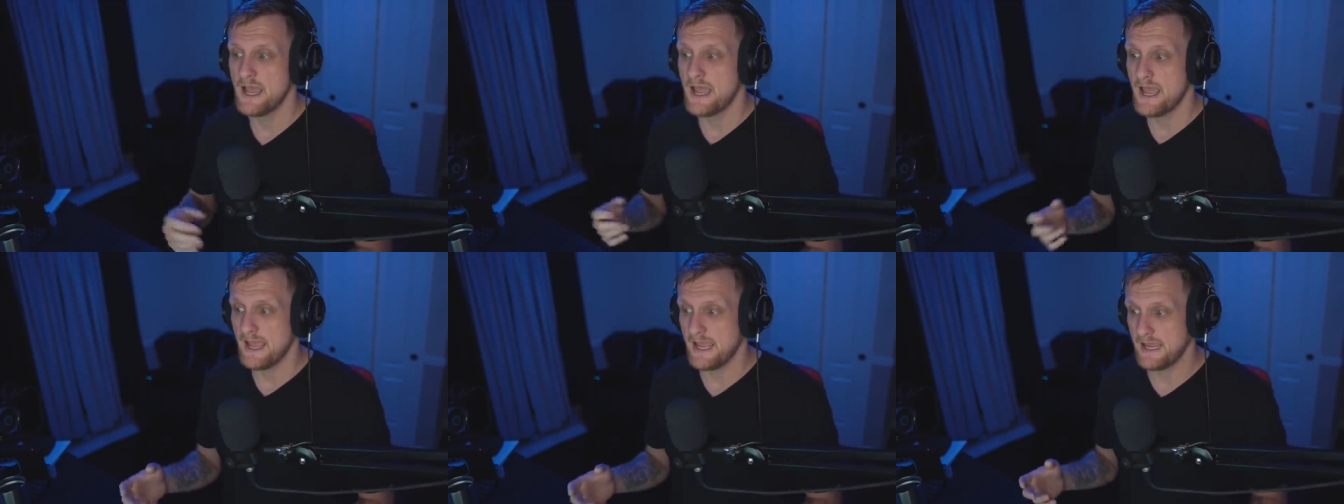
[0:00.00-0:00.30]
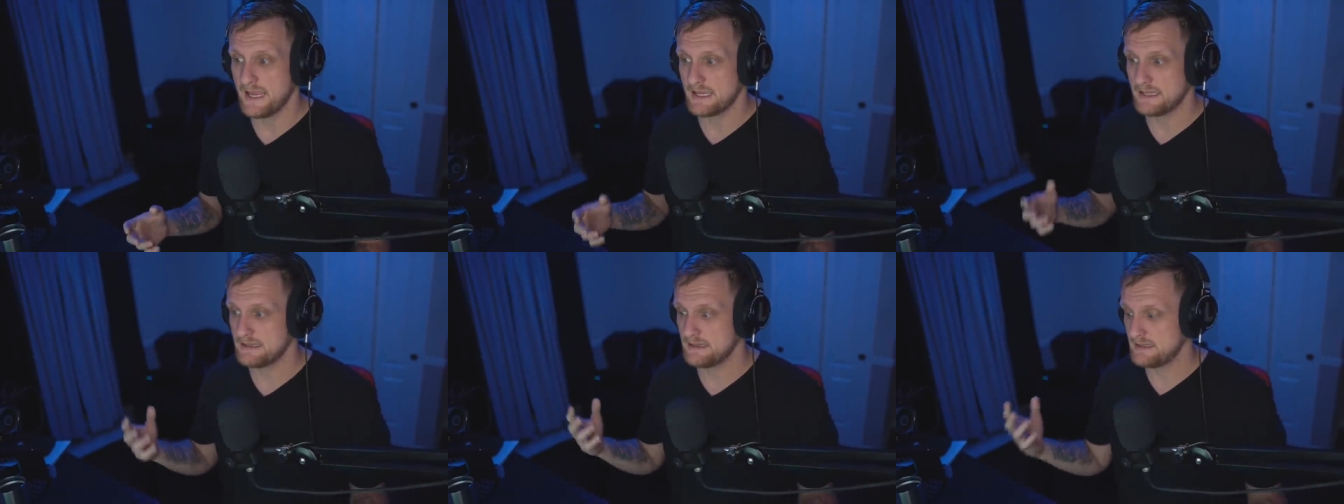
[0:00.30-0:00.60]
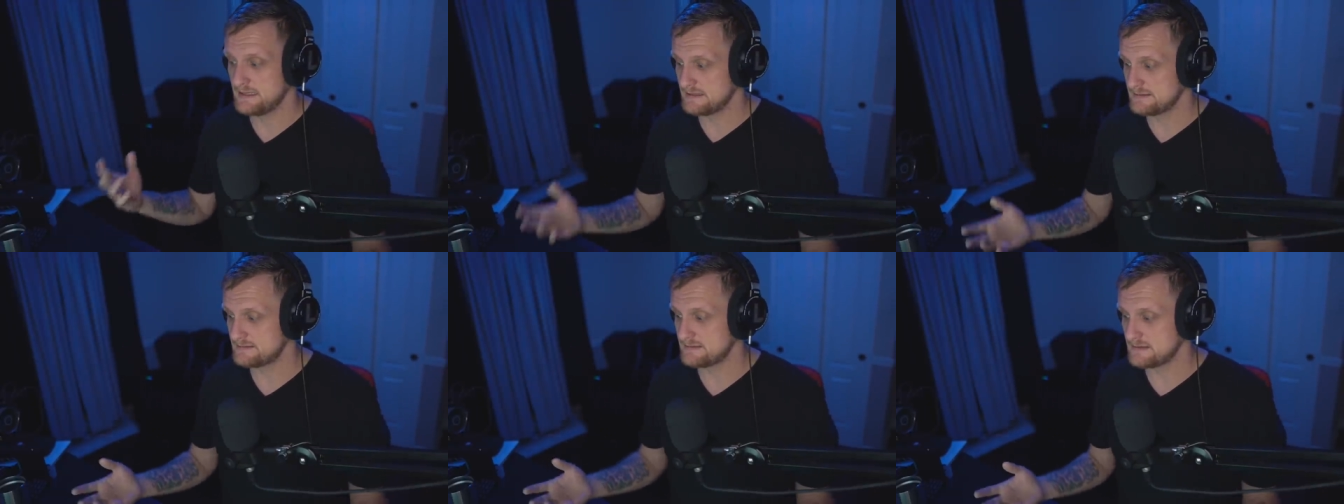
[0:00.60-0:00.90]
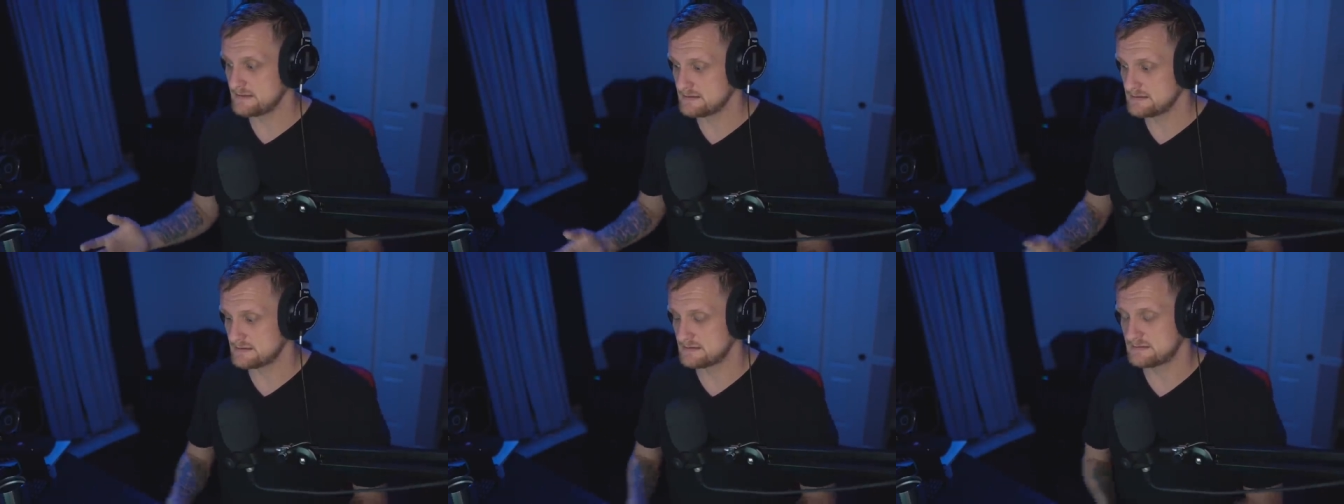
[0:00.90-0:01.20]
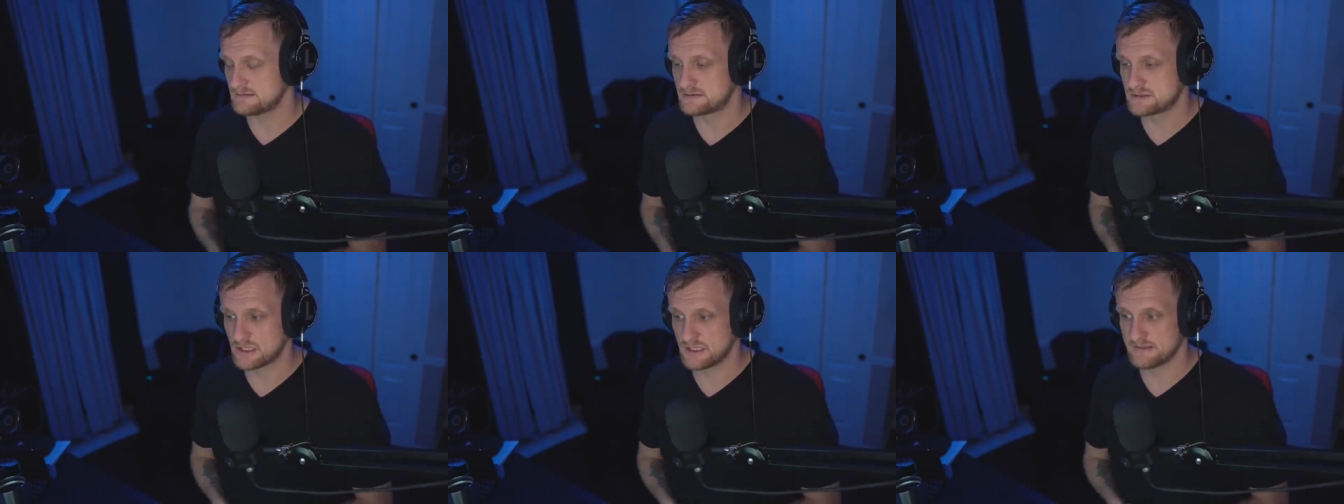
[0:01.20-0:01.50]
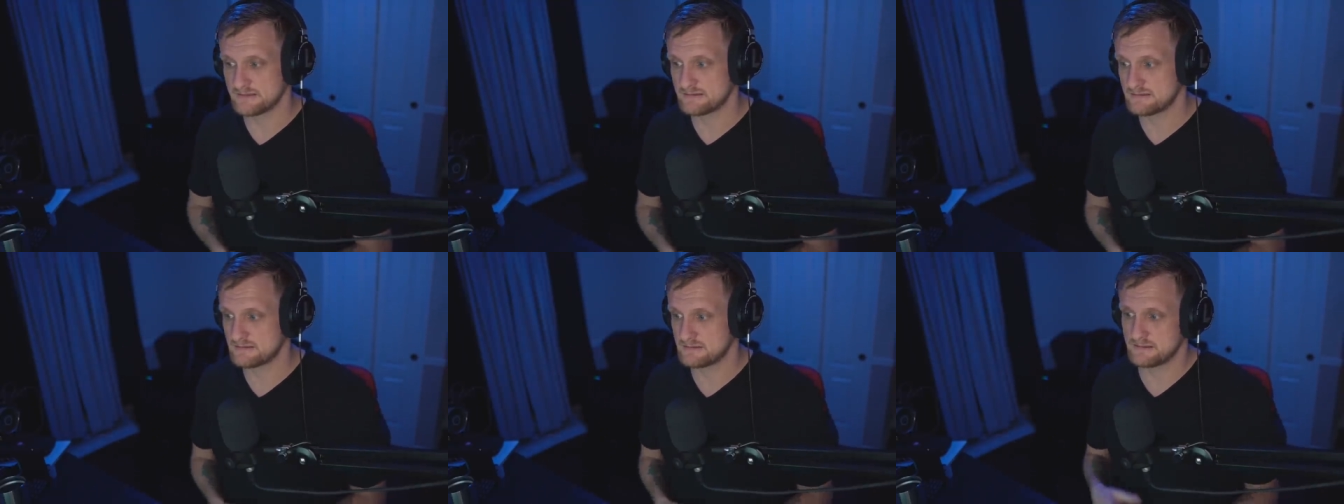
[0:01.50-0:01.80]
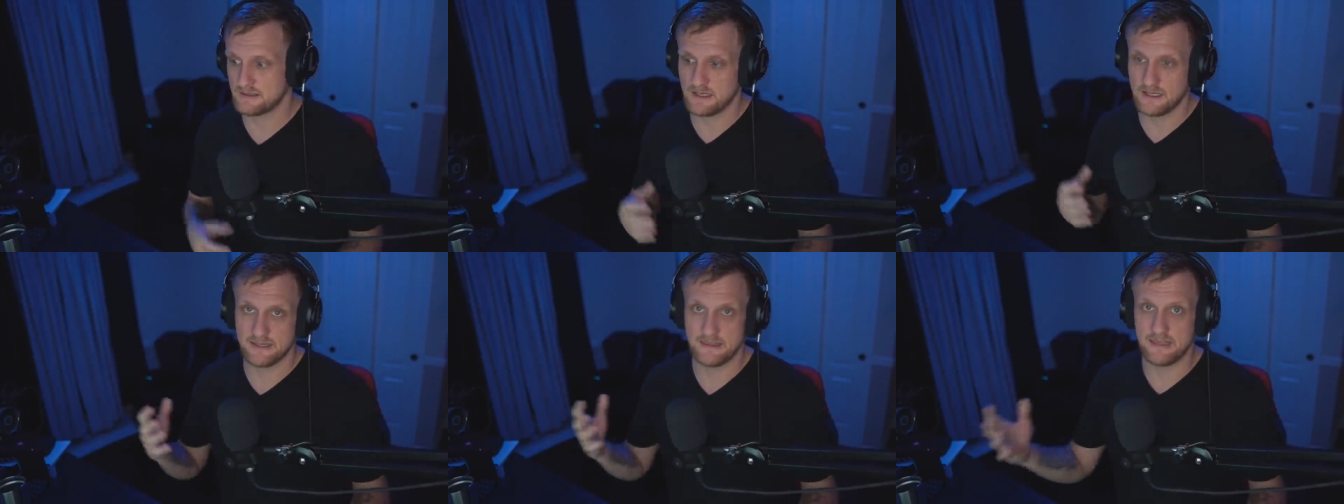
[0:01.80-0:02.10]
And this is just
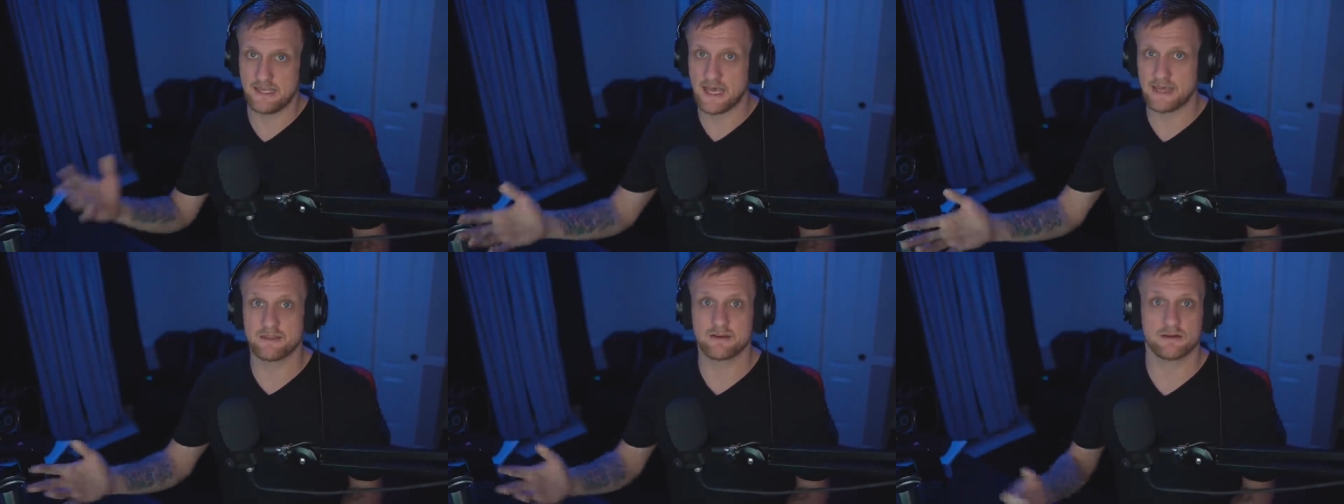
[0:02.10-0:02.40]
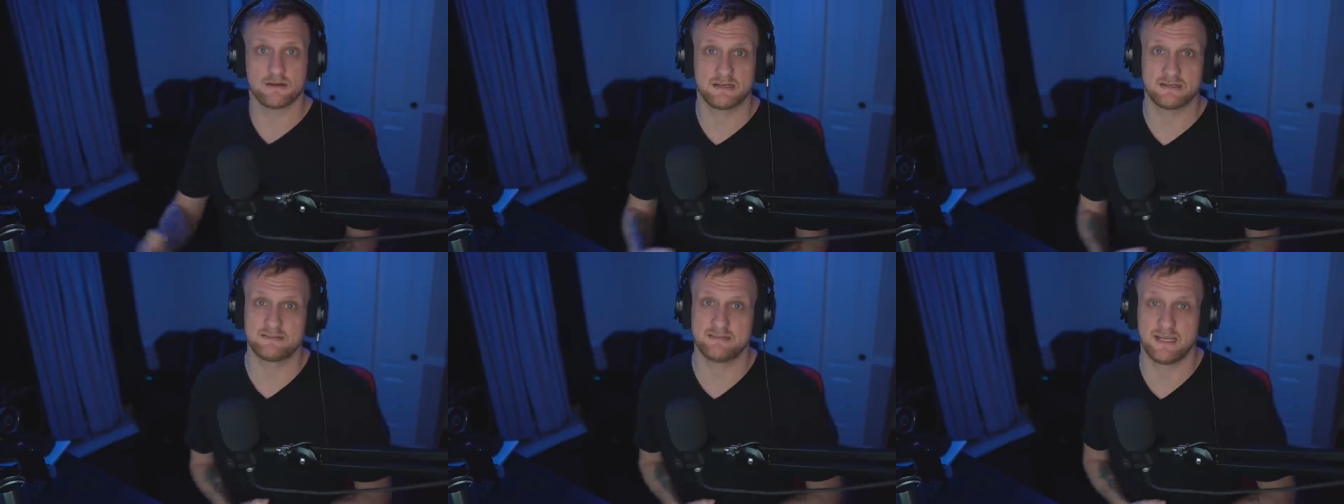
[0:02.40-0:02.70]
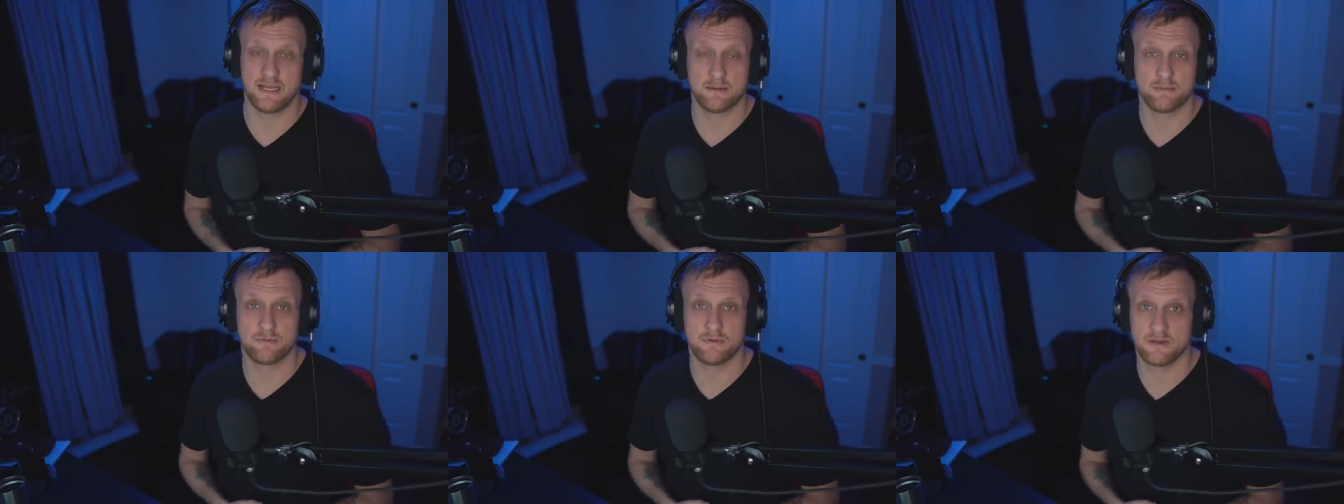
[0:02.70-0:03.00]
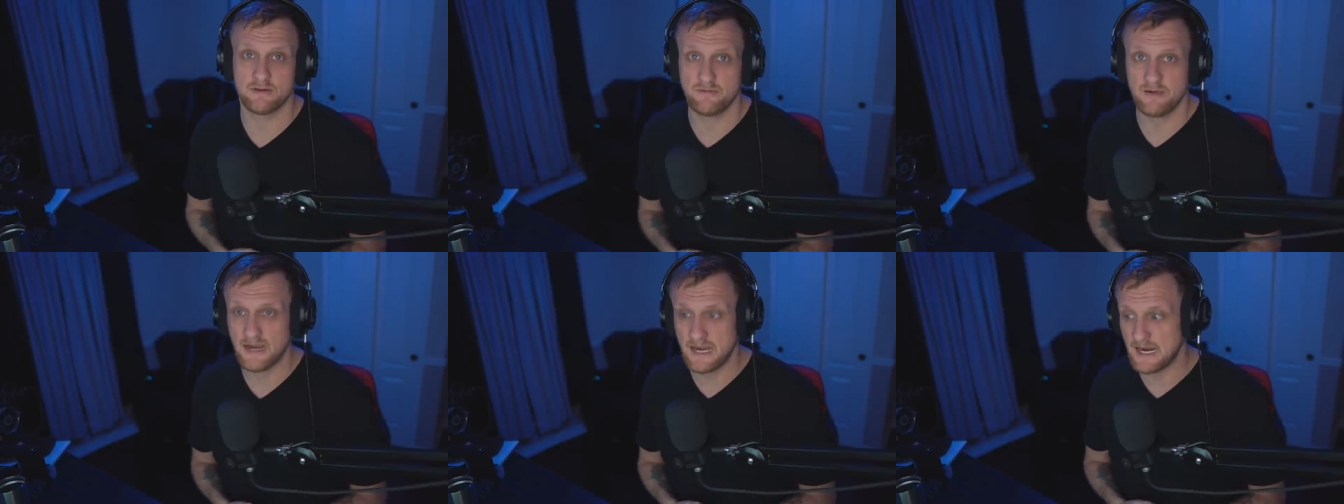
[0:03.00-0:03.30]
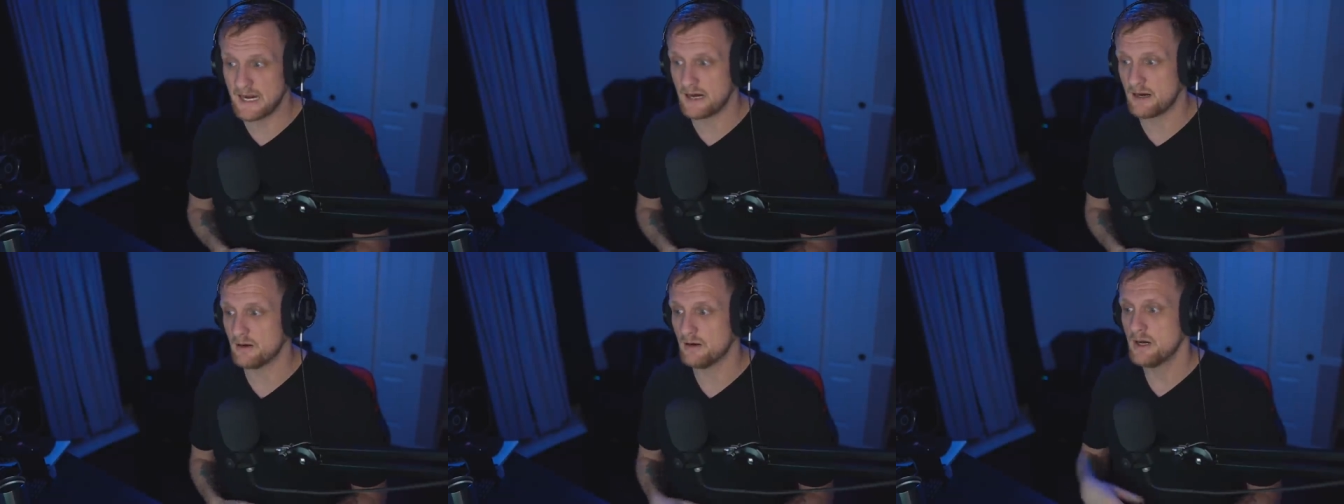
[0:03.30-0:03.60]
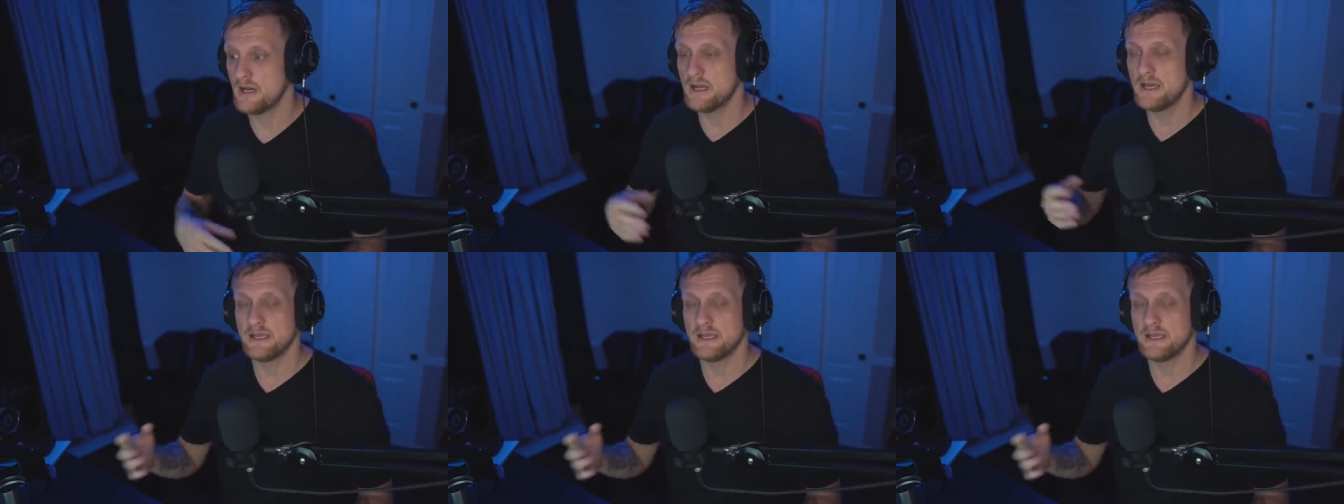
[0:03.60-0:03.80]
another example of how.